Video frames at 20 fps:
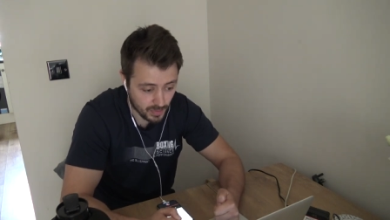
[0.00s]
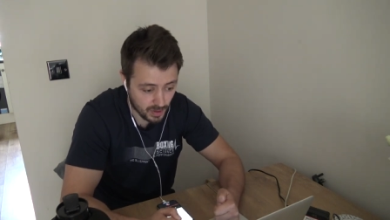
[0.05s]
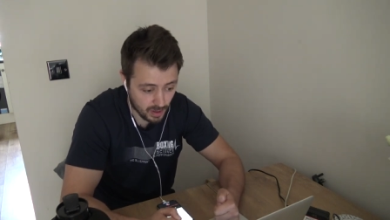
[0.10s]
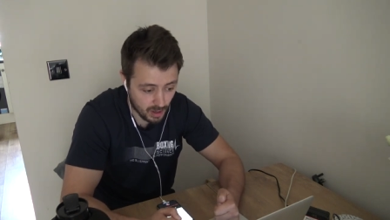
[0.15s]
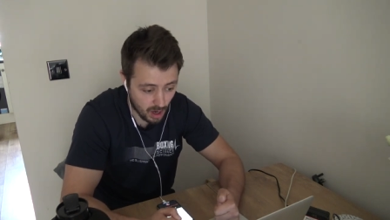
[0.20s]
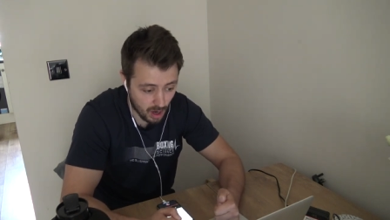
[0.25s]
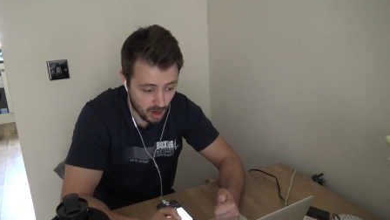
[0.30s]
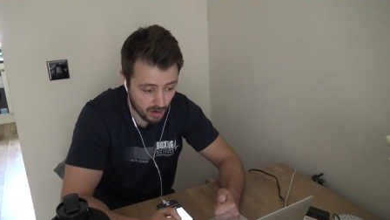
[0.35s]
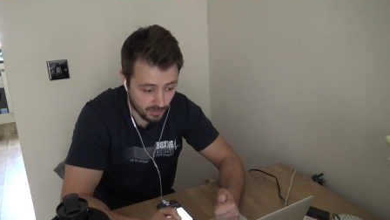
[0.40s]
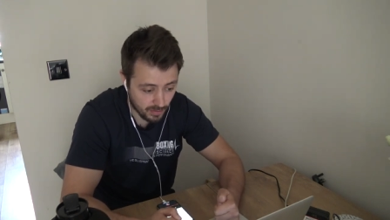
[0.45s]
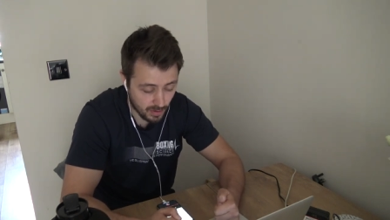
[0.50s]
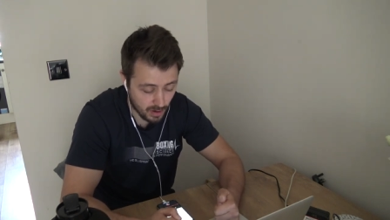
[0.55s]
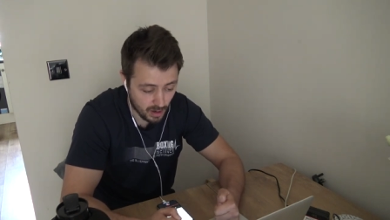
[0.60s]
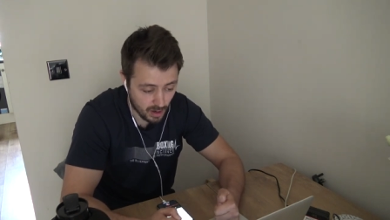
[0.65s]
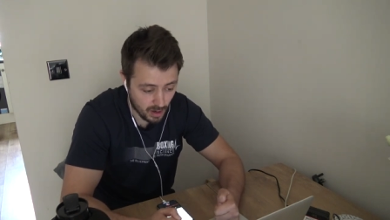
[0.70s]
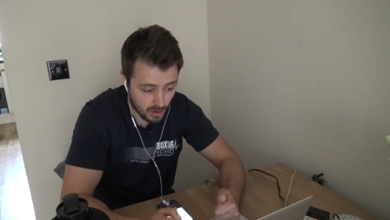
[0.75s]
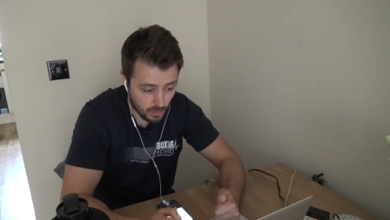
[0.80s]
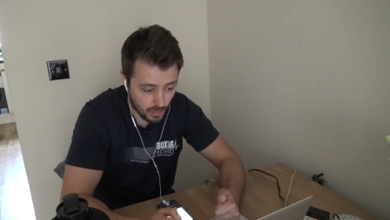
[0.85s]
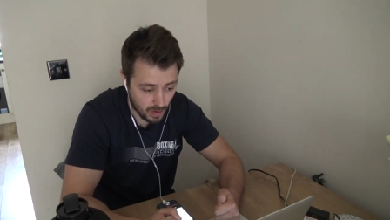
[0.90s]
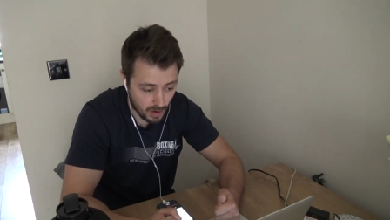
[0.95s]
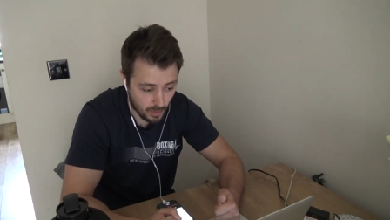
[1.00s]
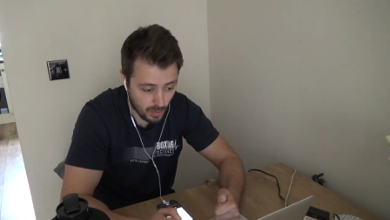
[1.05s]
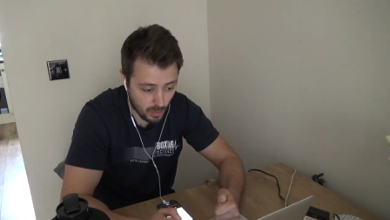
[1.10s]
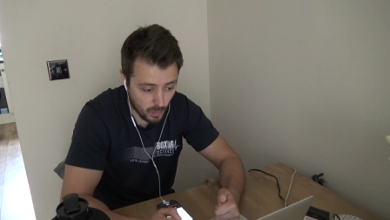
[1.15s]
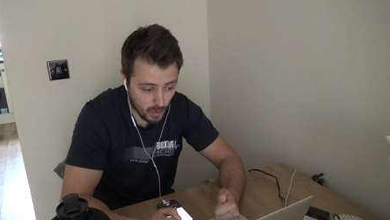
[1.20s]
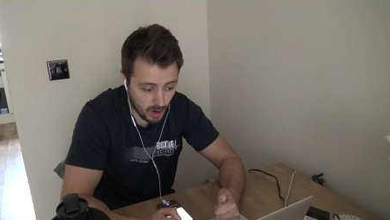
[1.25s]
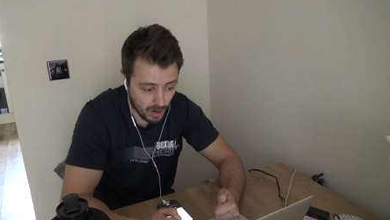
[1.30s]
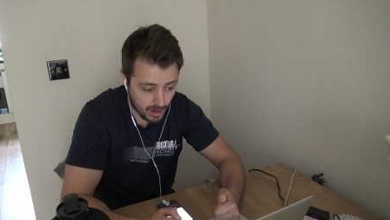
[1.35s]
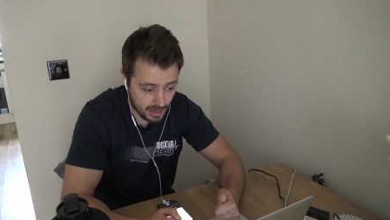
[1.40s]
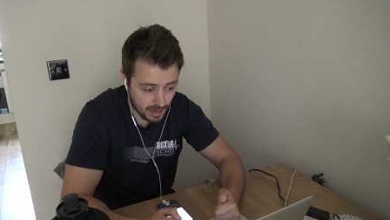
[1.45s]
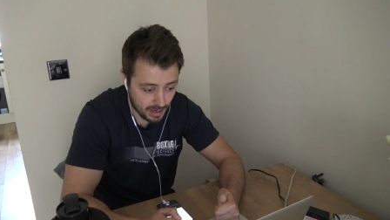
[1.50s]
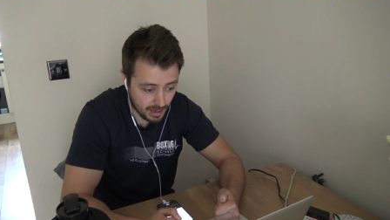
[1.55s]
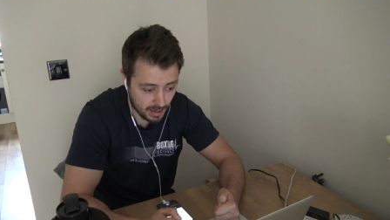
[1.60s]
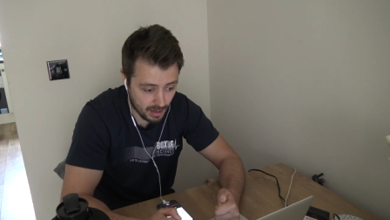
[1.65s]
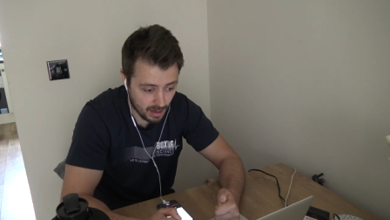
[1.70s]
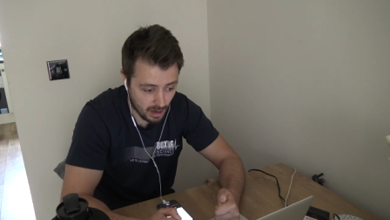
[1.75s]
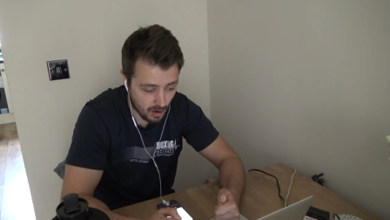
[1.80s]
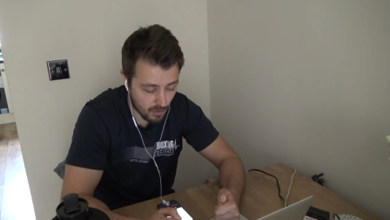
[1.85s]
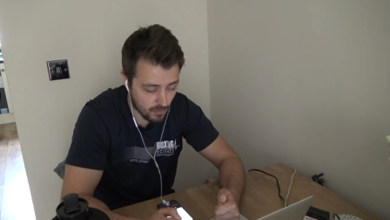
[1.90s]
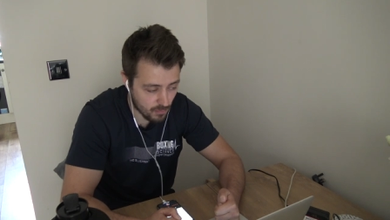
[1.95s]
curve where we're
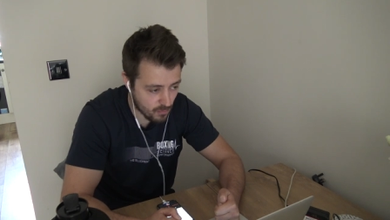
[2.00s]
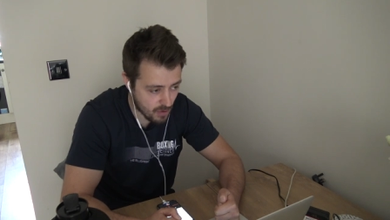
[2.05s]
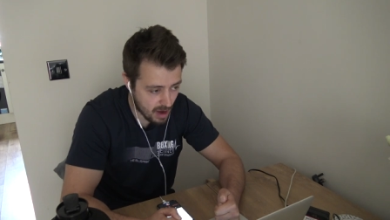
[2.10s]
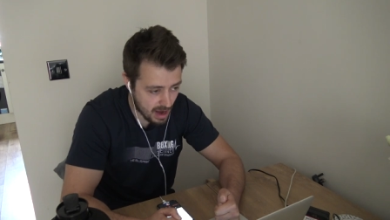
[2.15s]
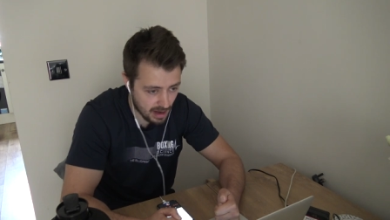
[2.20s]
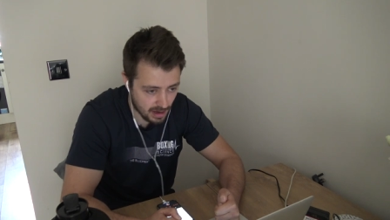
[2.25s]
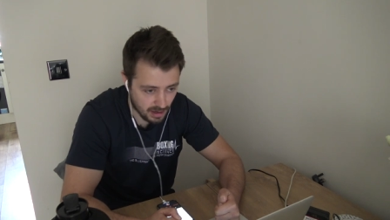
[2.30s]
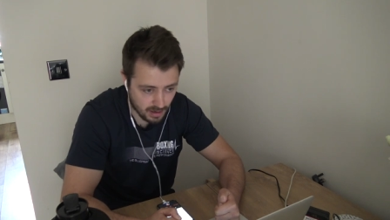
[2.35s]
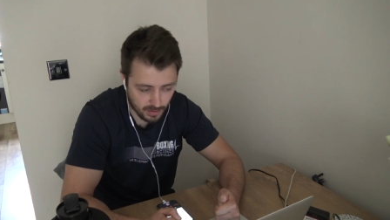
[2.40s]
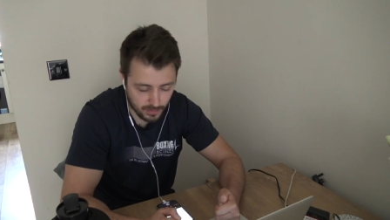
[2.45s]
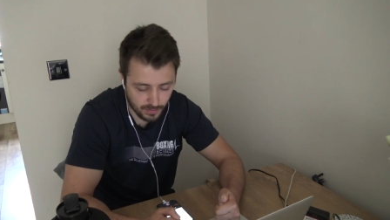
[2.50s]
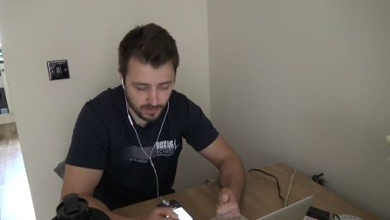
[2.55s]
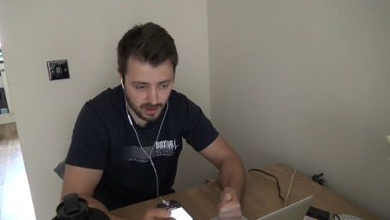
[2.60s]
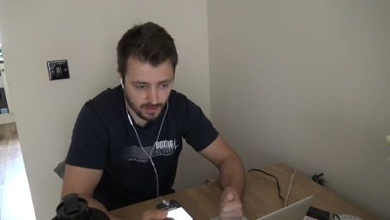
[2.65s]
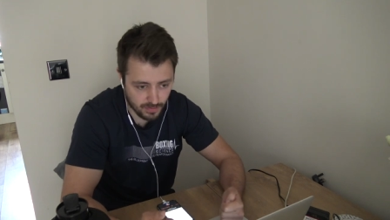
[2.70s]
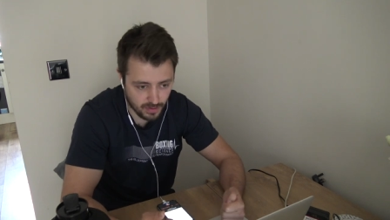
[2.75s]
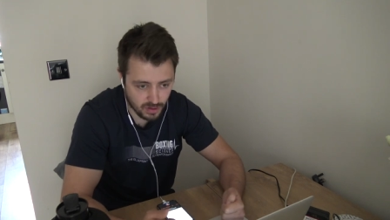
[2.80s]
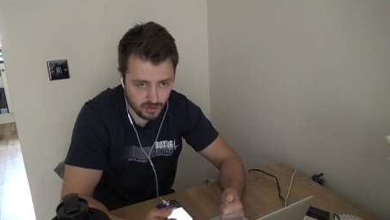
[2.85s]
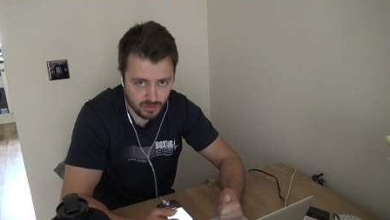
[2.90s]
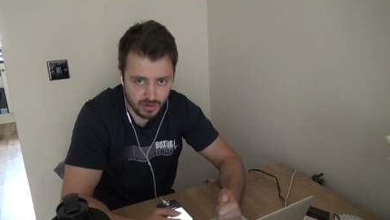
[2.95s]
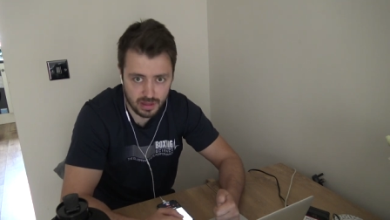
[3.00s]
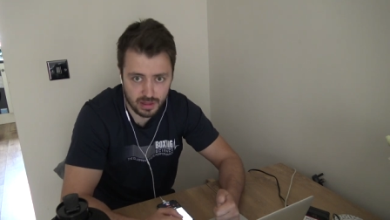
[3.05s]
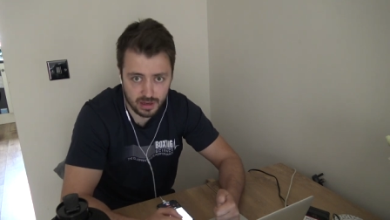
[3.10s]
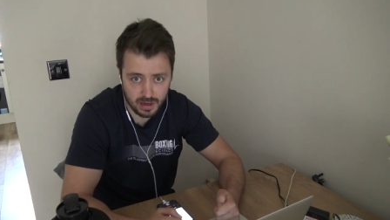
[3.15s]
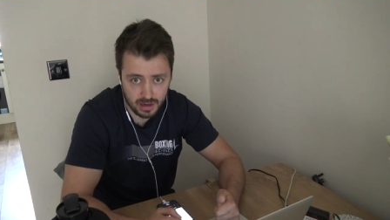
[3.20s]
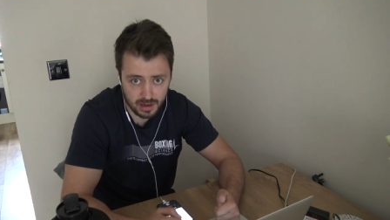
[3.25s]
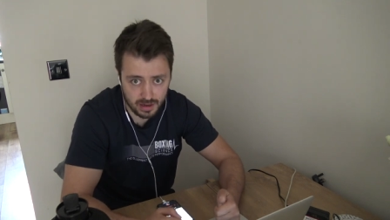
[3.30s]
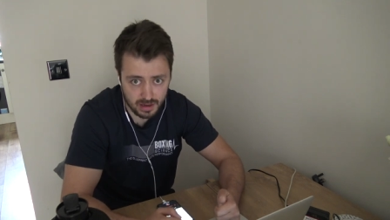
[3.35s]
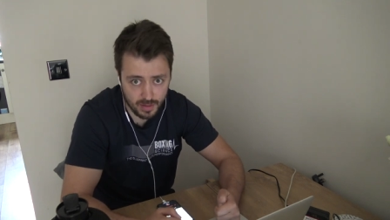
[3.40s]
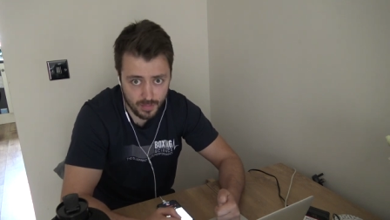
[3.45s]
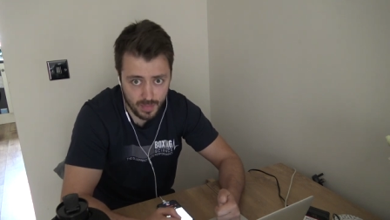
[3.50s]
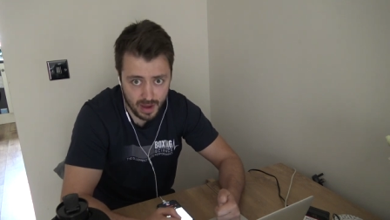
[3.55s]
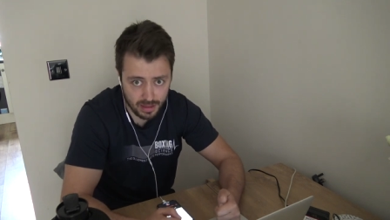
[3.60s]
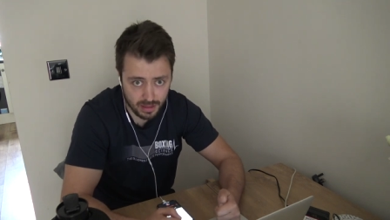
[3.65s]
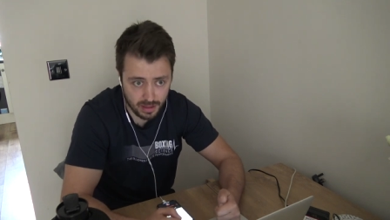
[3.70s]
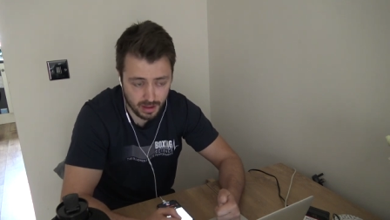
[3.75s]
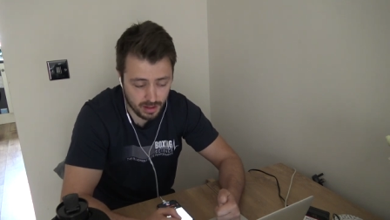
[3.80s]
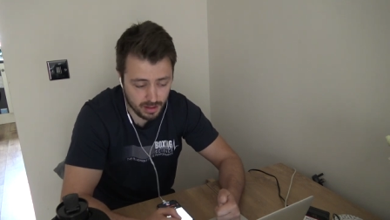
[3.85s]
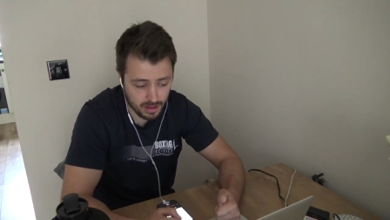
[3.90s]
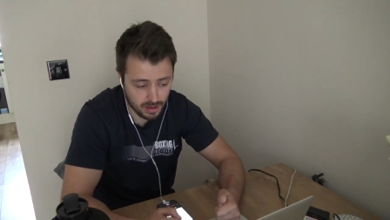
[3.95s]
working a range of different strength and conditioning
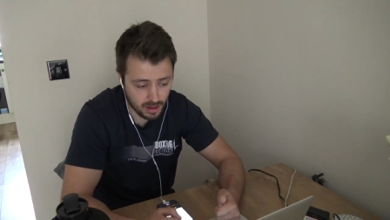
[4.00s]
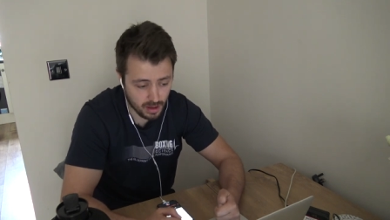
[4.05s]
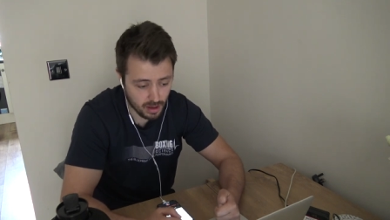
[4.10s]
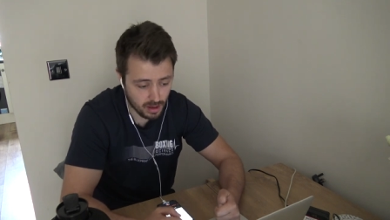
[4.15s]
methods.